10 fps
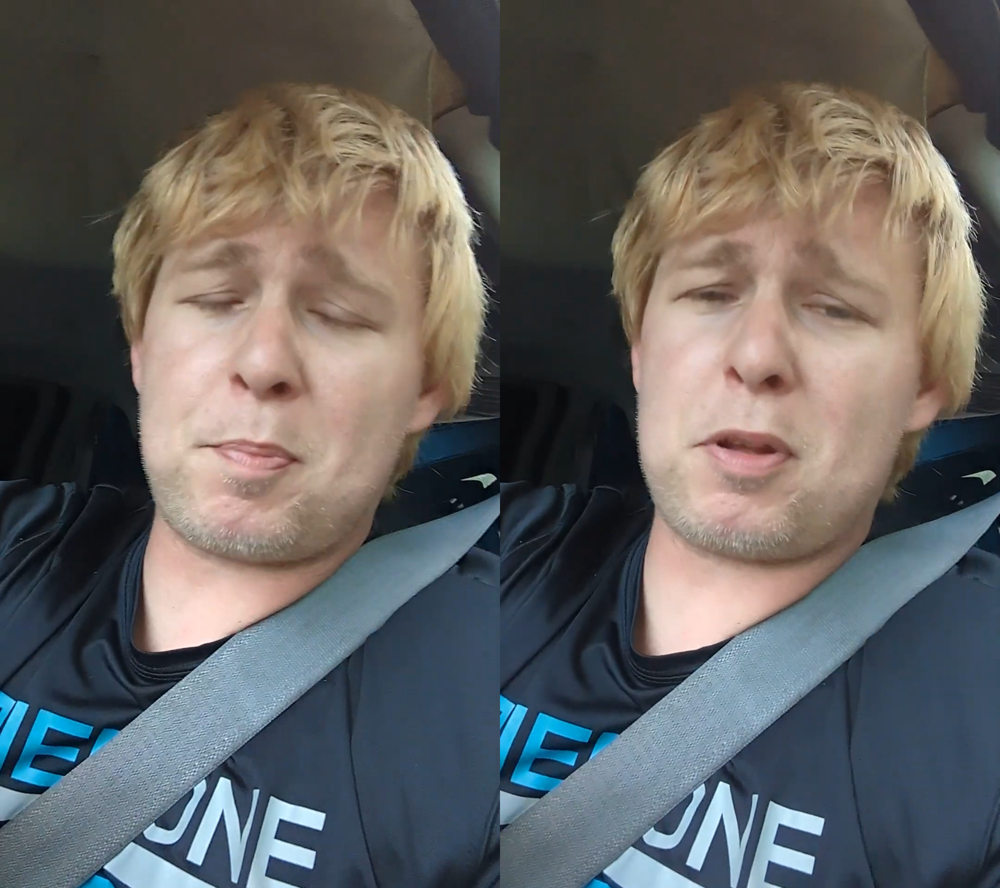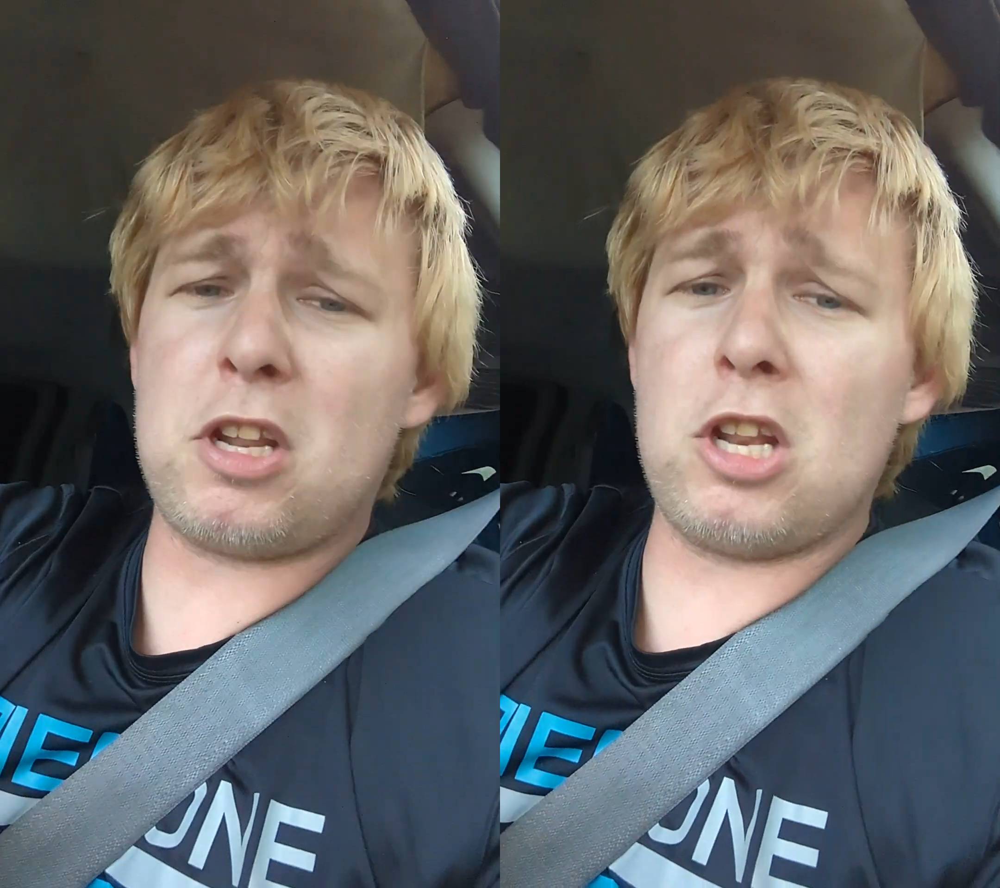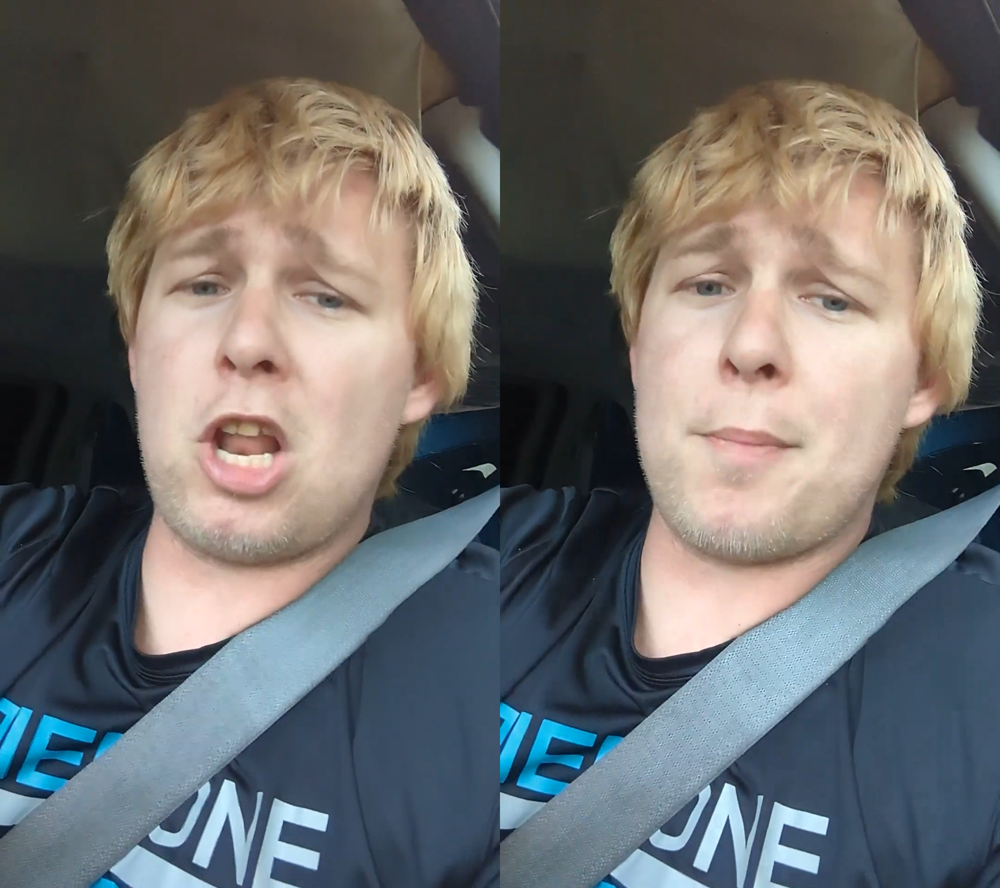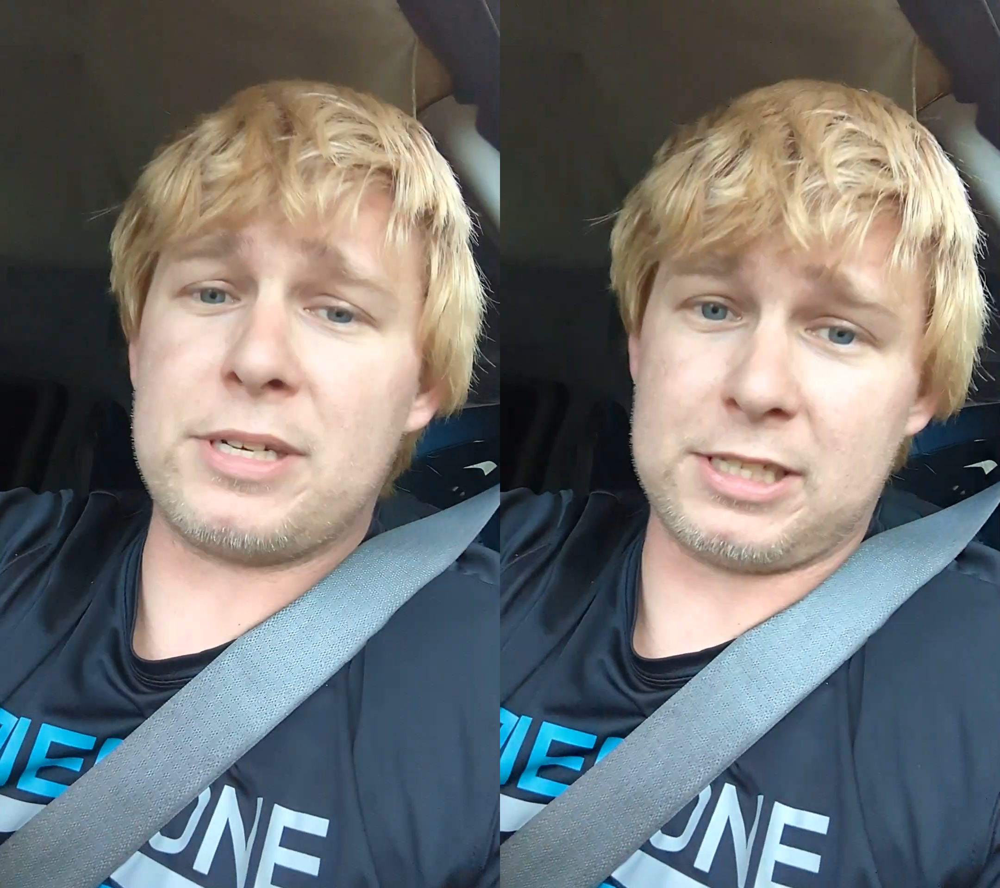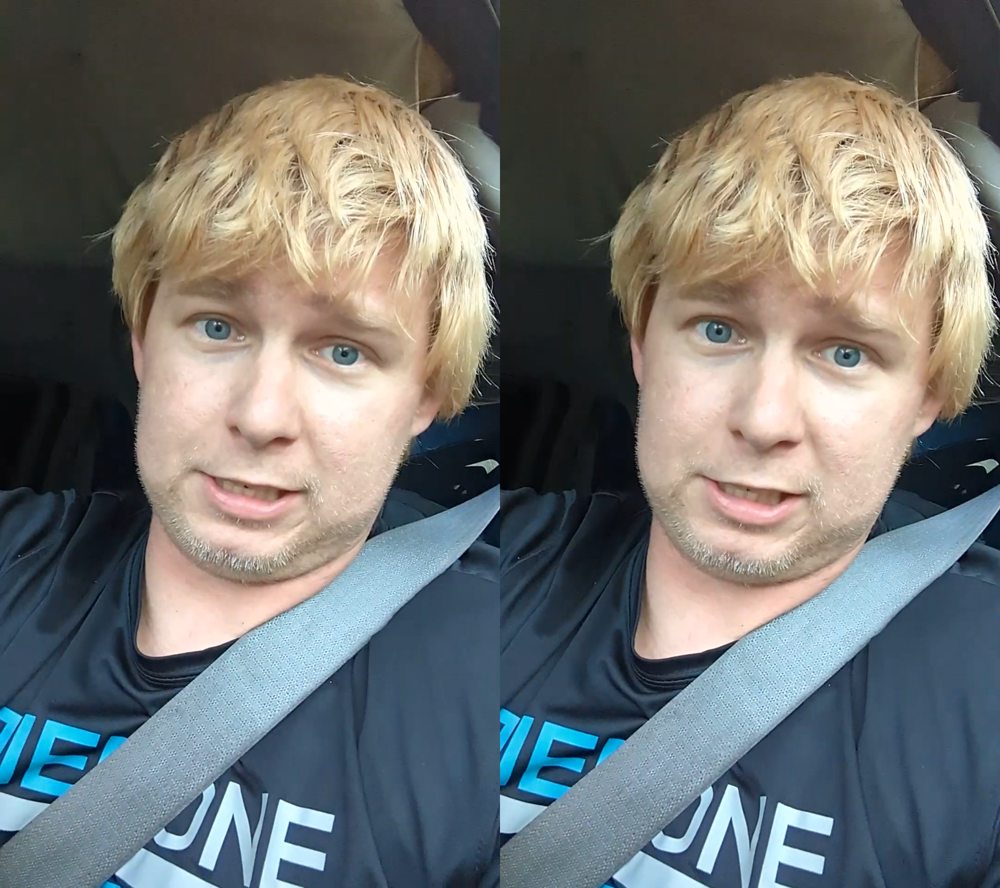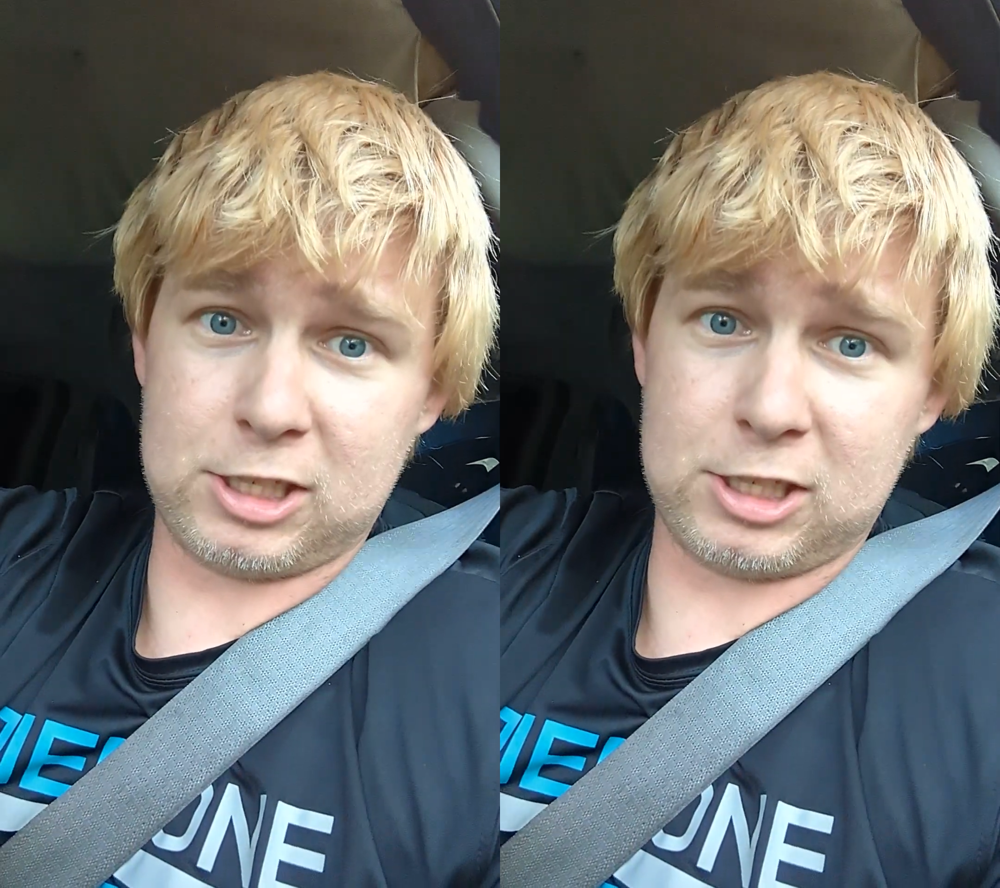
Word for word: plummeted